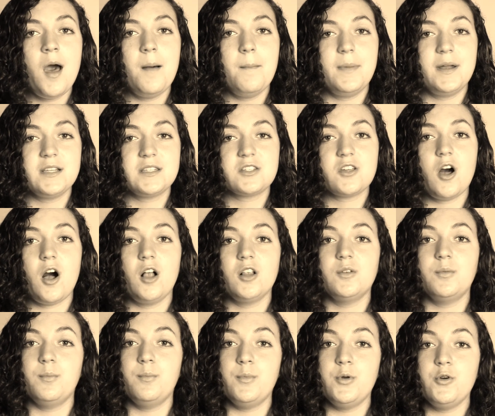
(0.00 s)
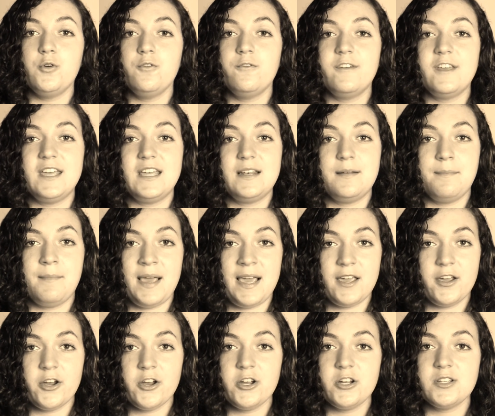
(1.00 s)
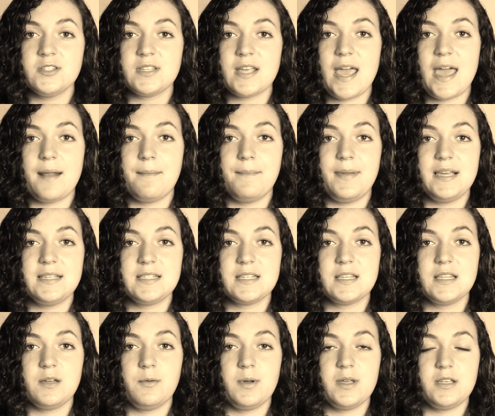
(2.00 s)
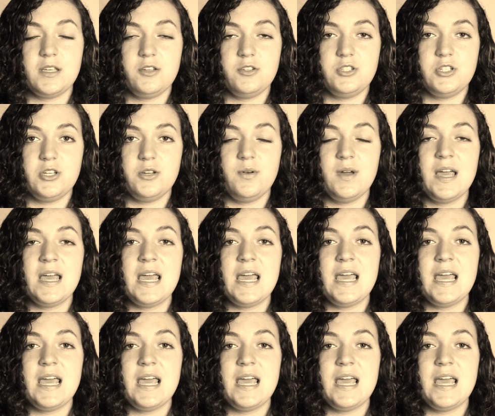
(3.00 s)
but it's called Move-In Makers, and basically what you do